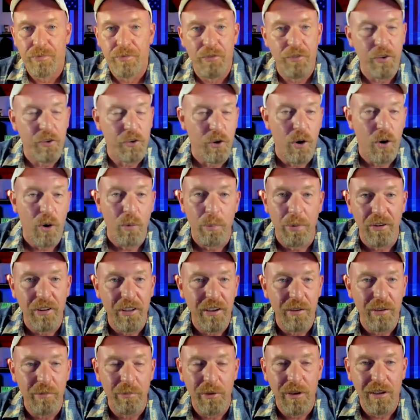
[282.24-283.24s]
If you don't
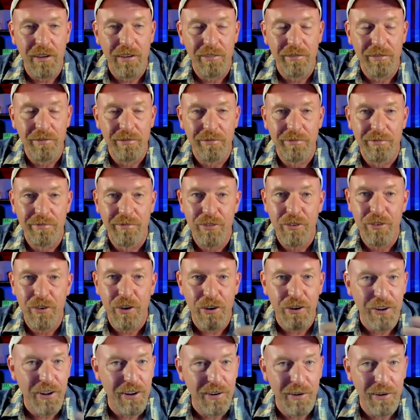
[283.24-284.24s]
believe me,
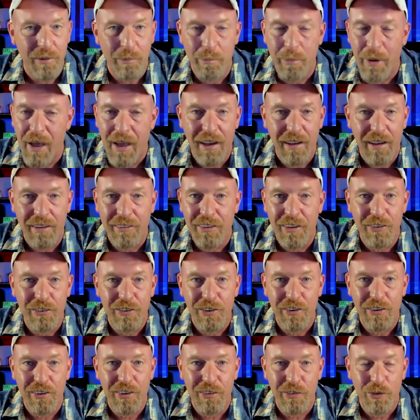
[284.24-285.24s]
you didn't pay
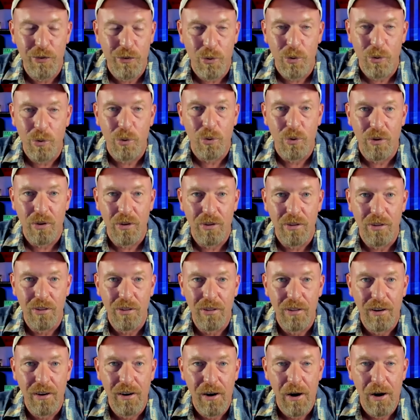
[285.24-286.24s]
attention in school.
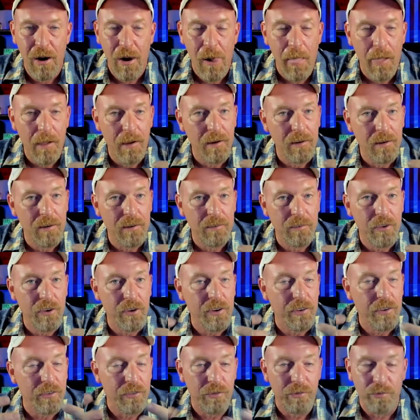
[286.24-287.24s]

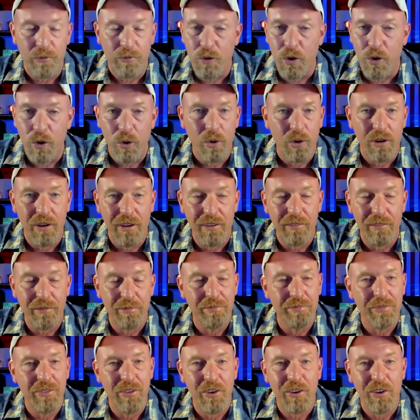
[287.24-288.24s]
You can Google it.
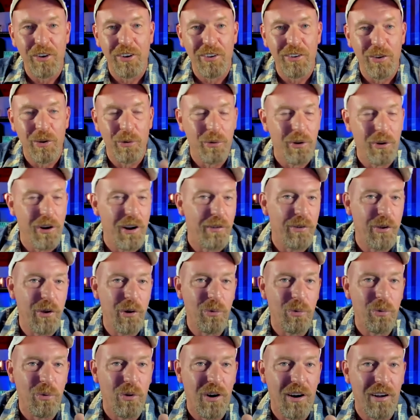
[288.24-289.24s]
You can do whatever
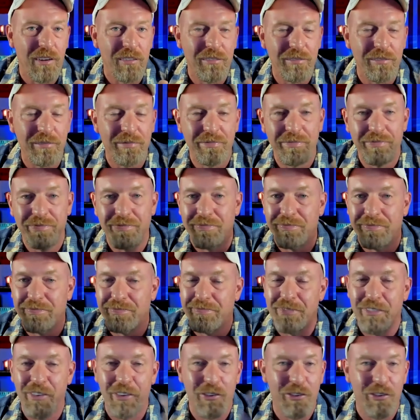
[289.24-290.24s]
you want.
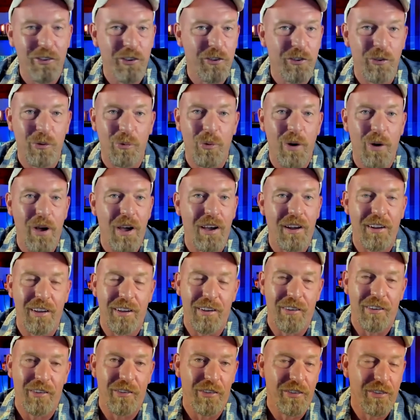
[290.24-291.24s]
It's just the way it
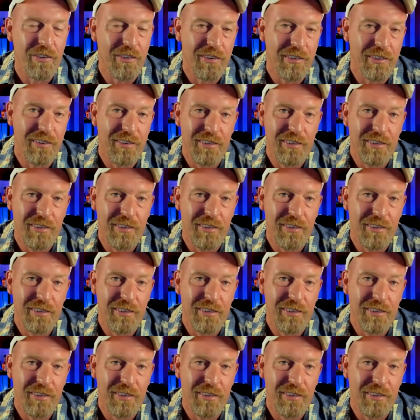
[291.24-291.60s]
is.